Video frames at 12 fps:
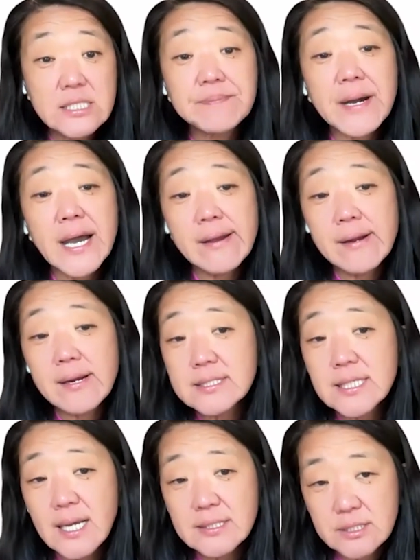is
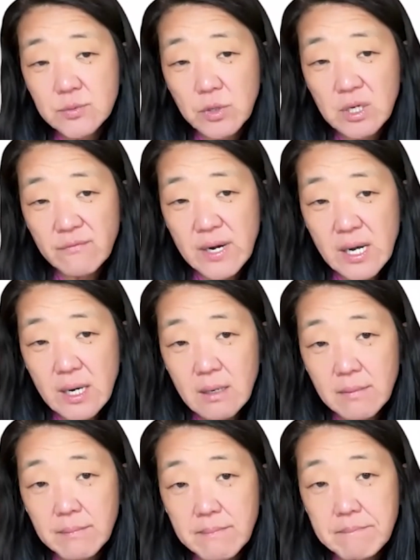prioritized as one of
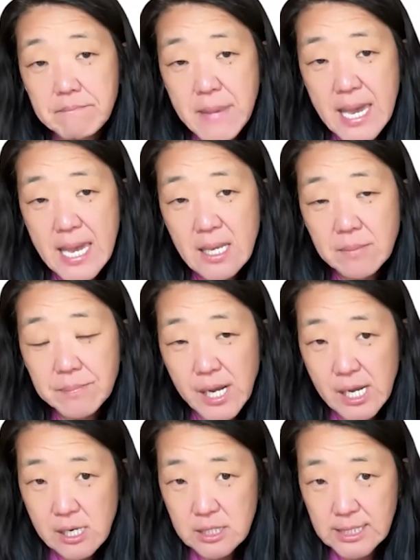our main
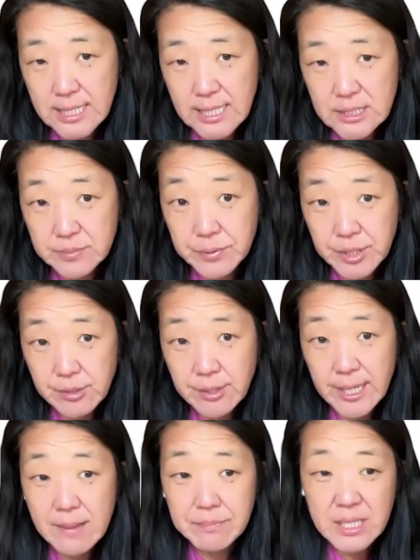prioritized
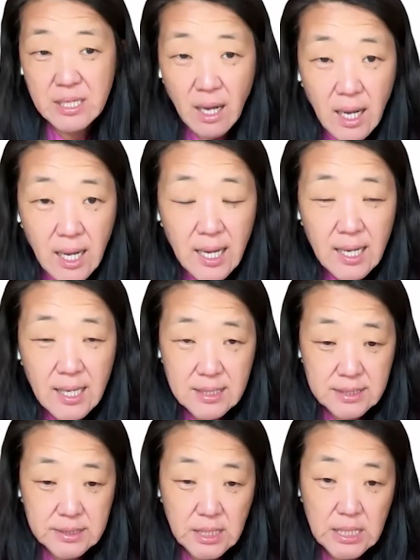program
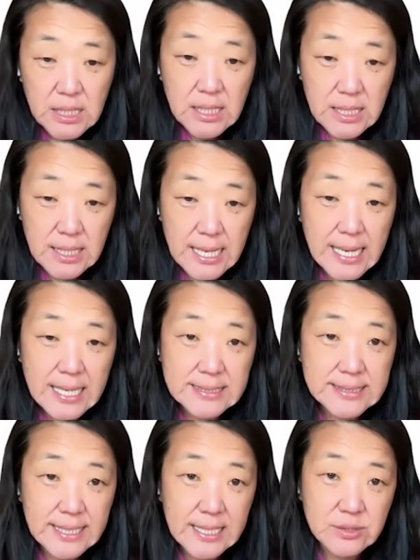because it
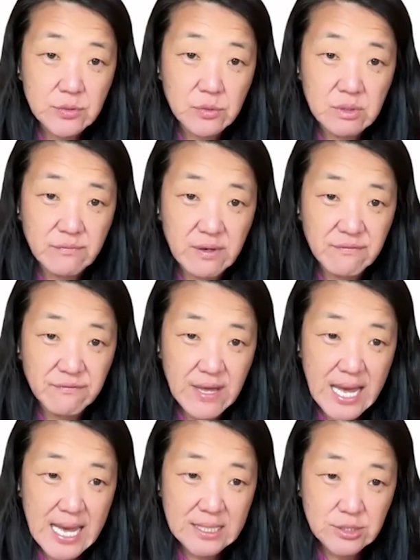has a sort of a
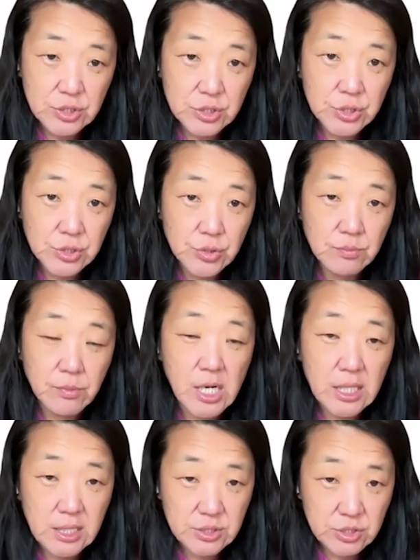fast to
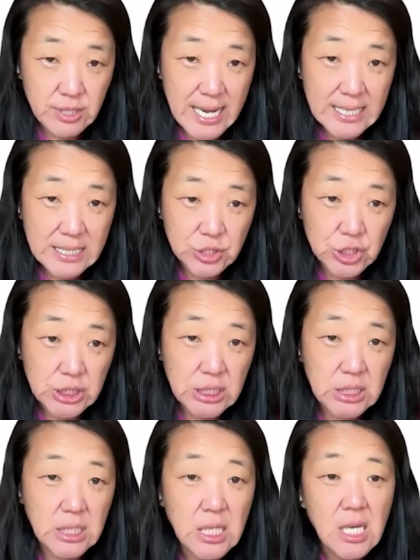market
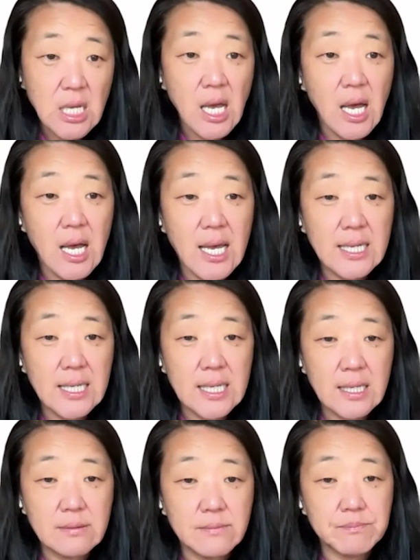strategy.
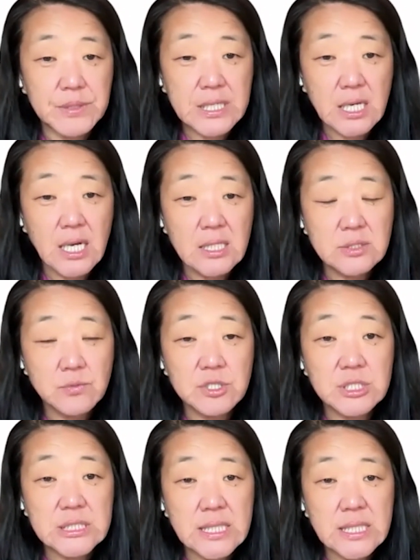Because we're